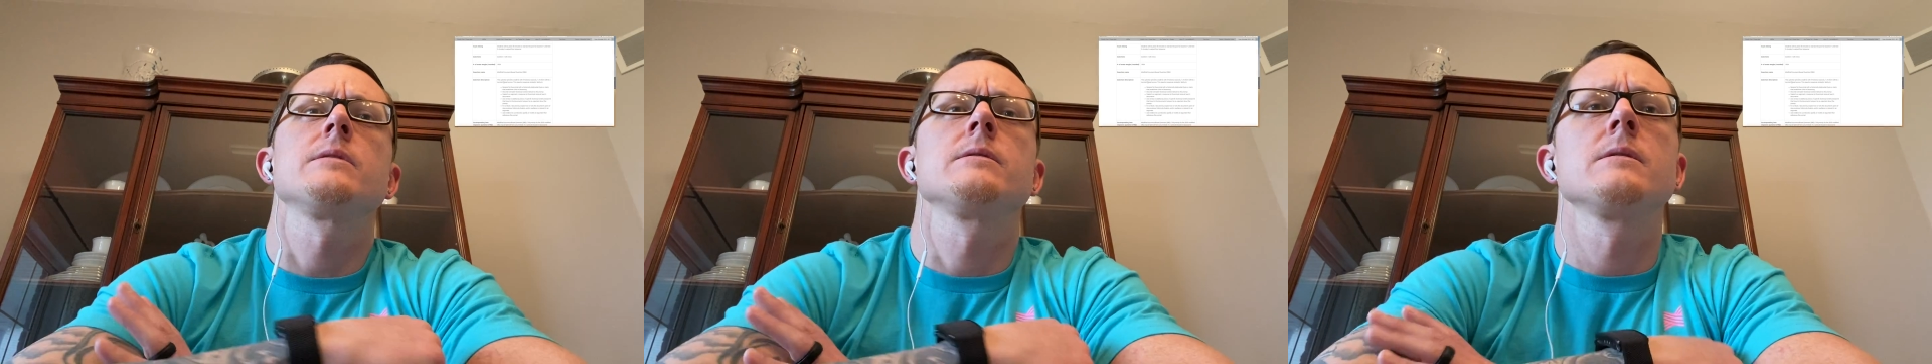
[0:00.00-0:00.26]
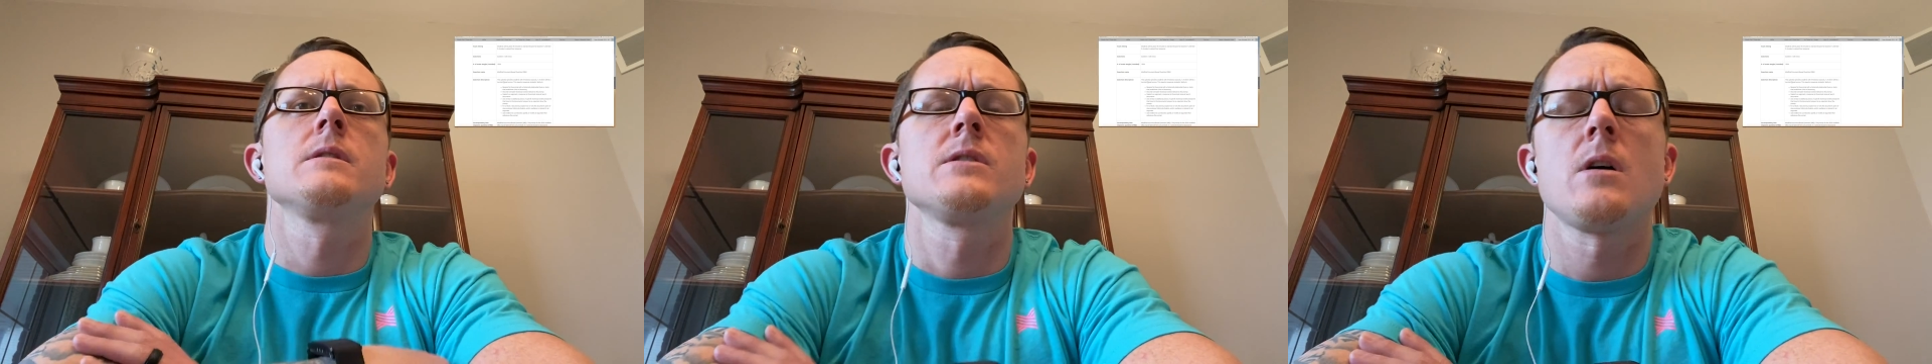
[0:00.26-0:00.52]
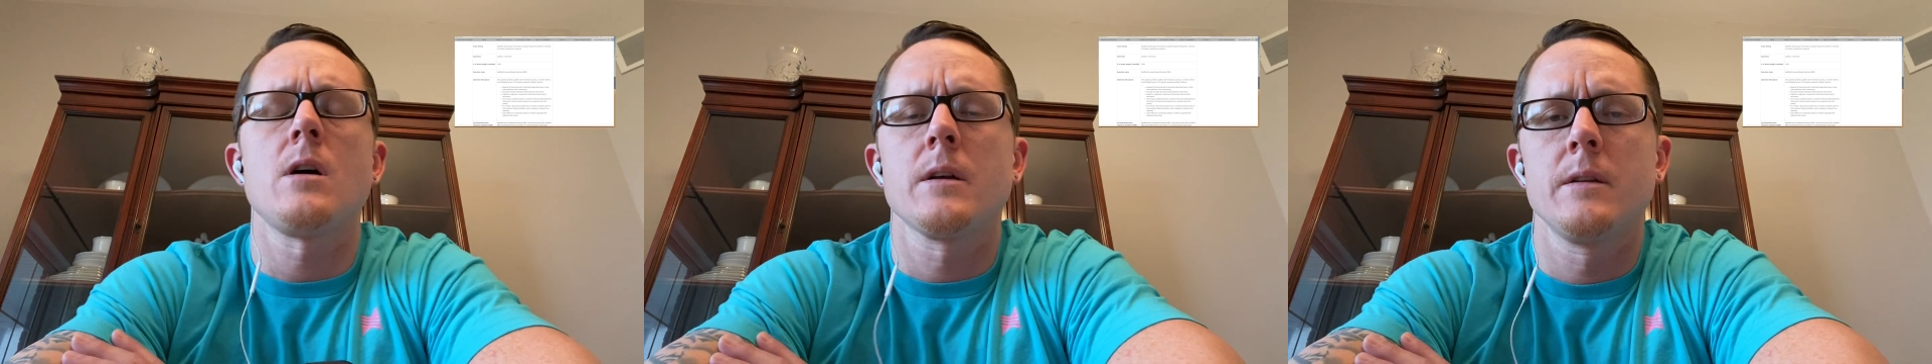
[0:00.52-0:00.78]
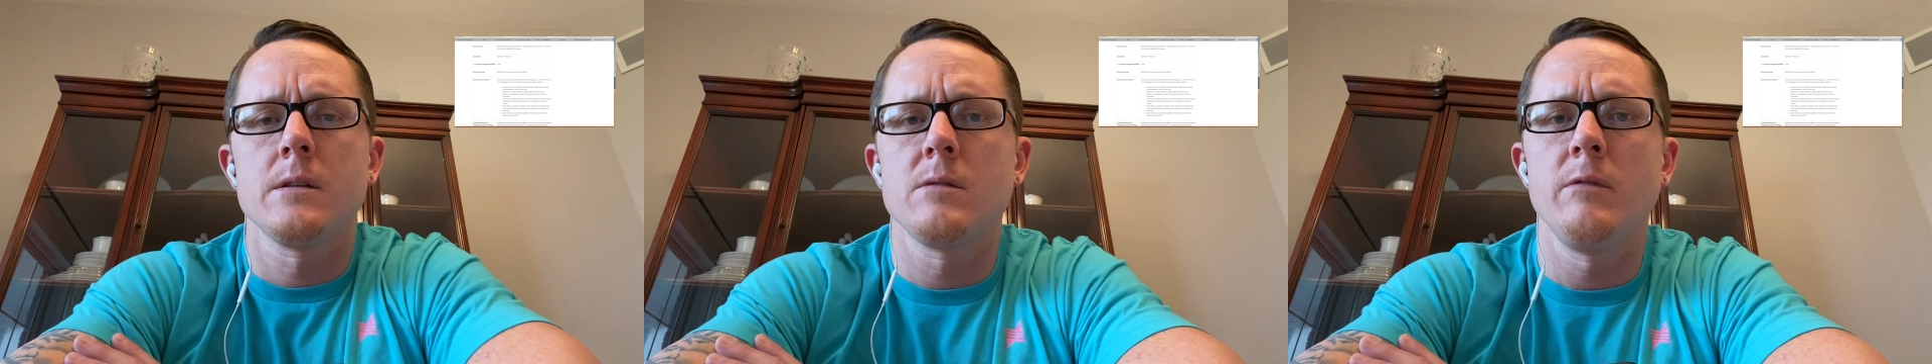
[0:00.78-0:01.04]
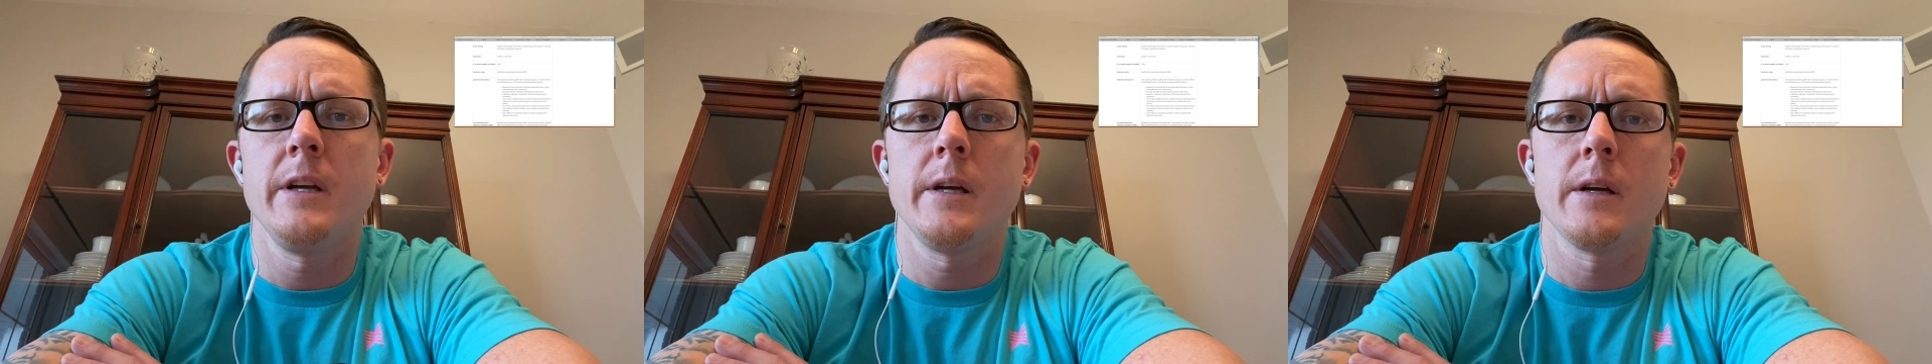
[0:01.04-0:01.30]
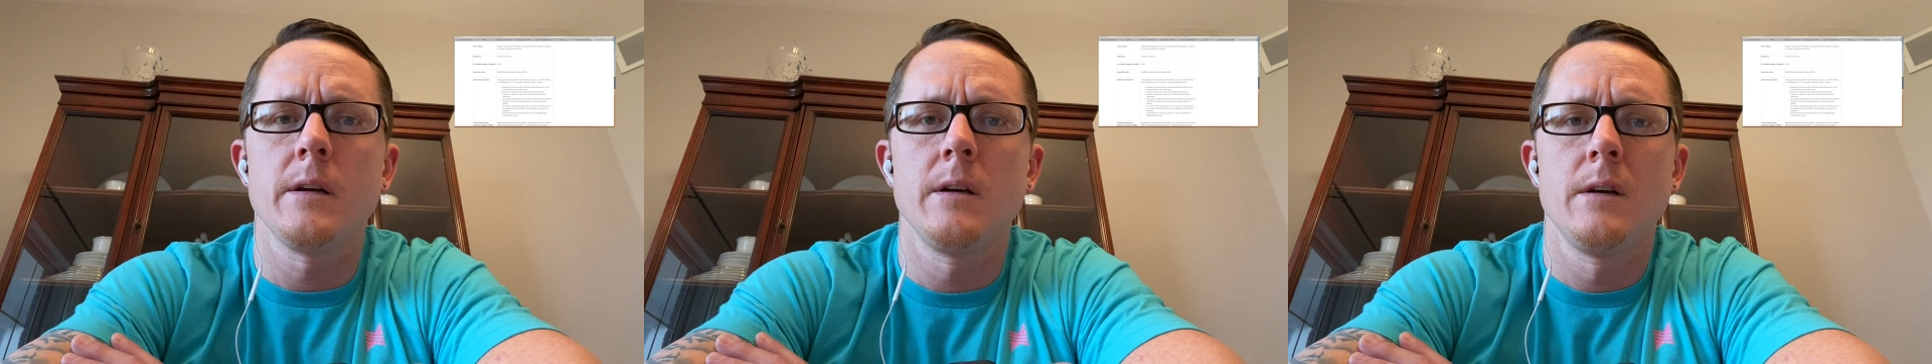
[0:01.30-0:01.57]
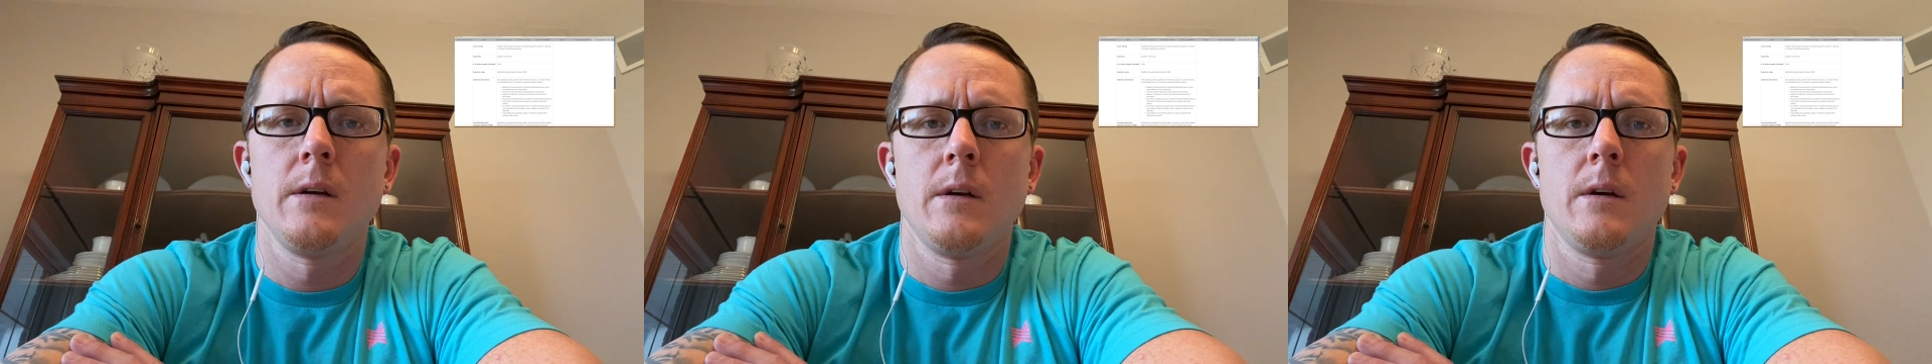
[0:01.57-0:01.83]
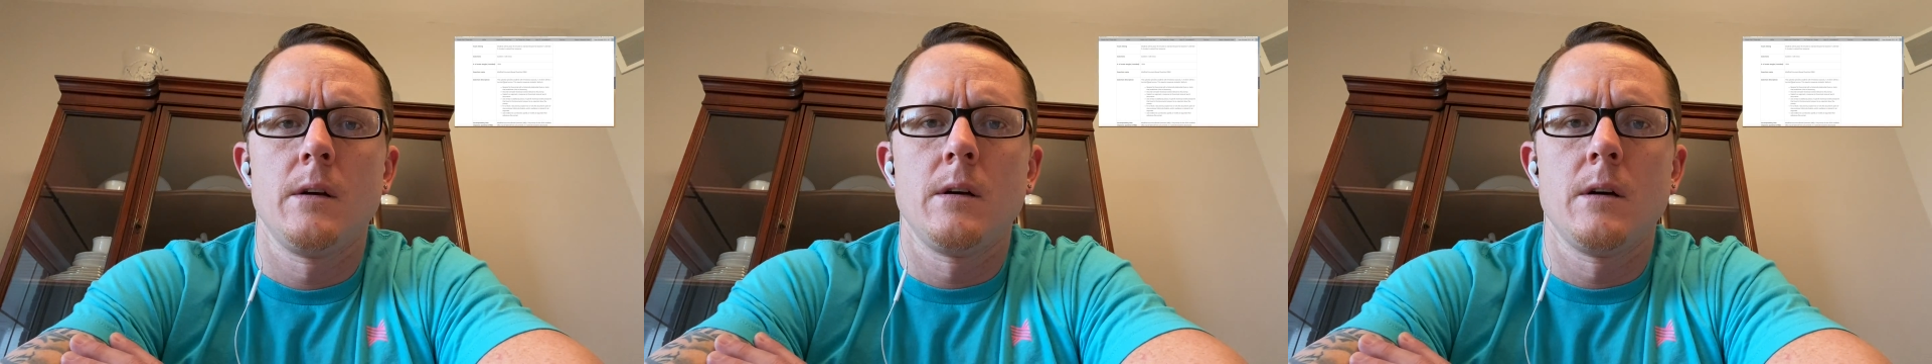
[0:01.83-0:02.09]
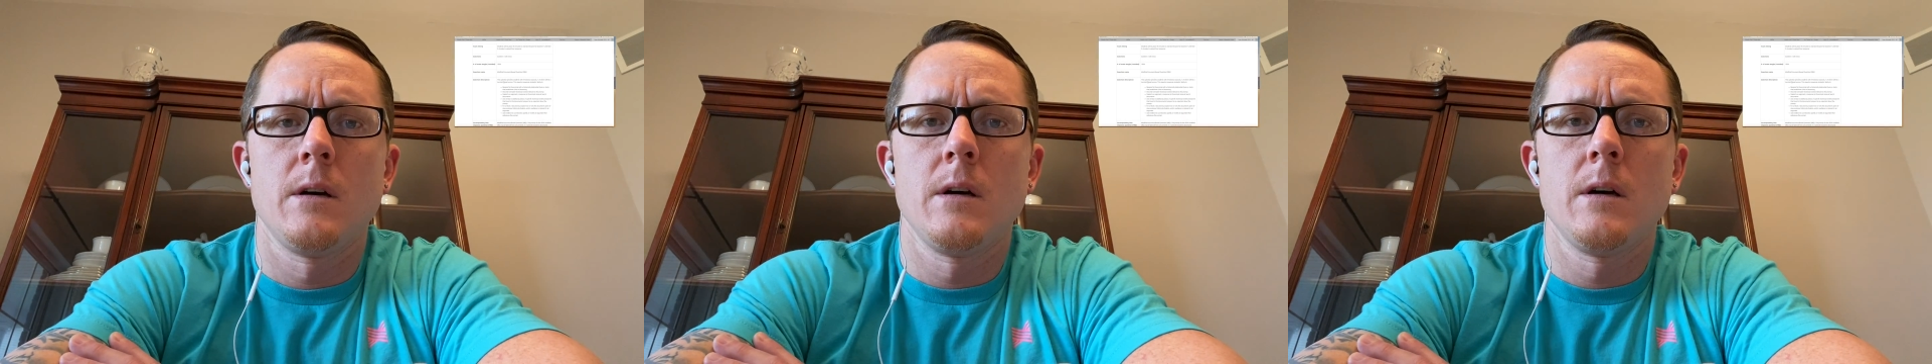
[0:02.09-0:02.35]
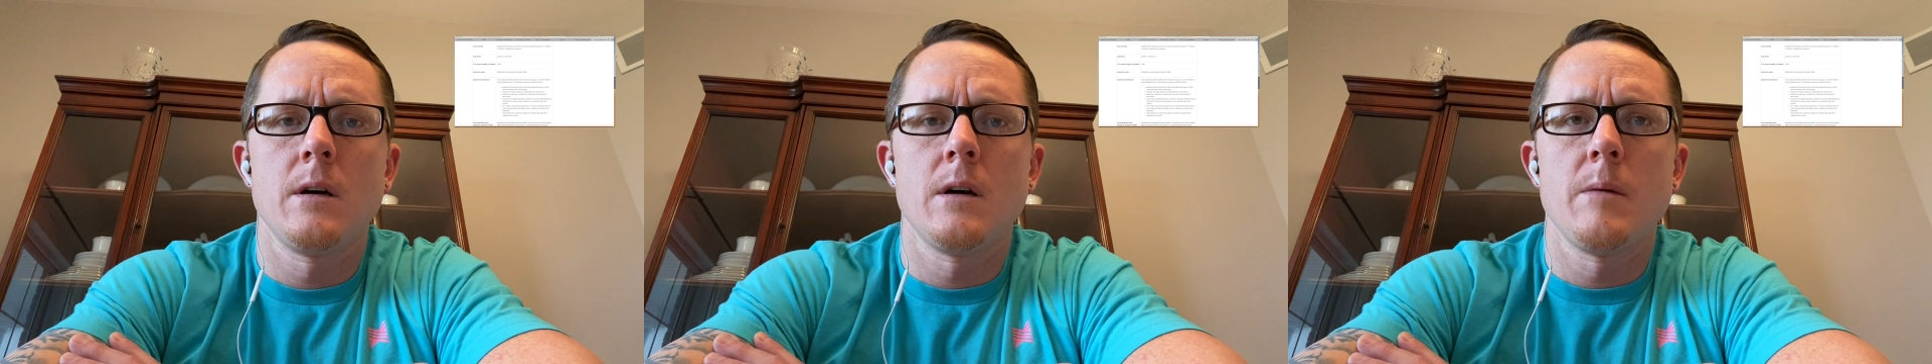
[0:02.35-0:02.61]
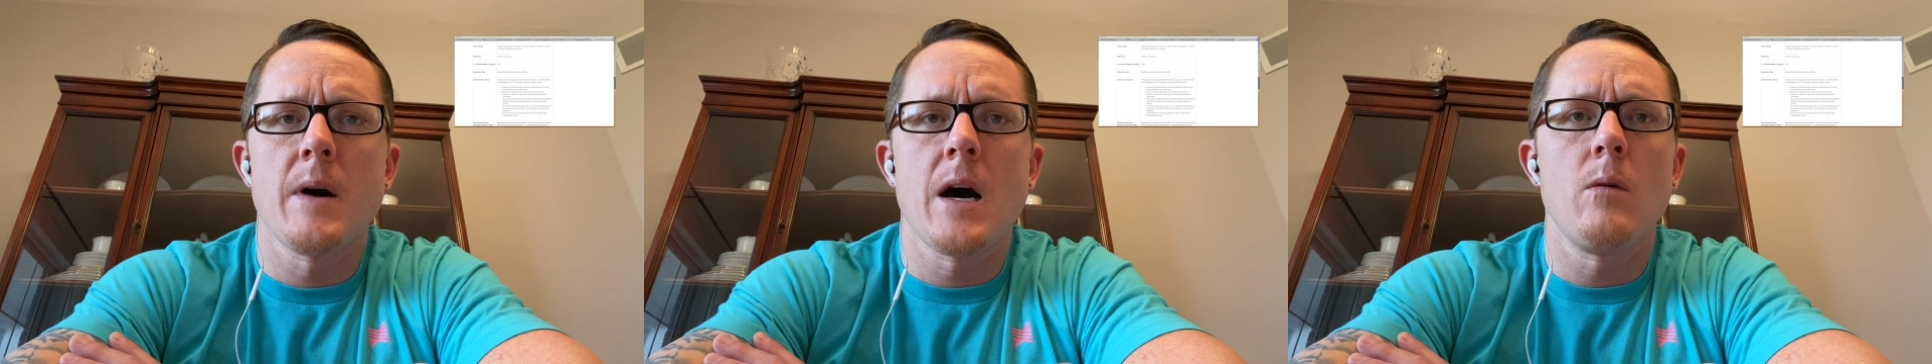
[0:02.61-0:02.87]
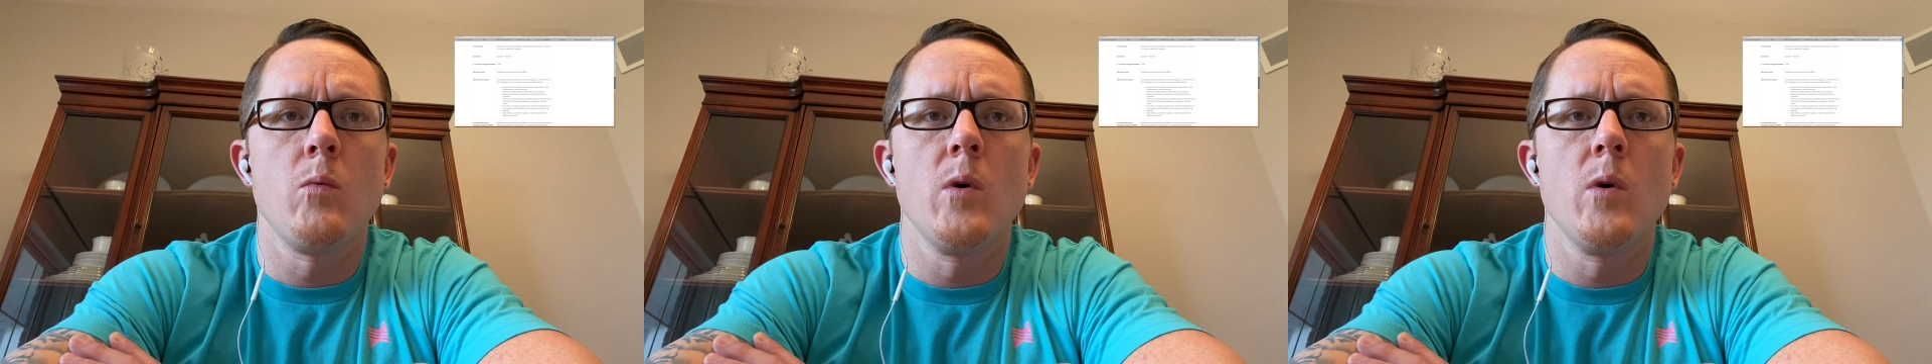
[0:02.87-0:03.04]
to talk this week about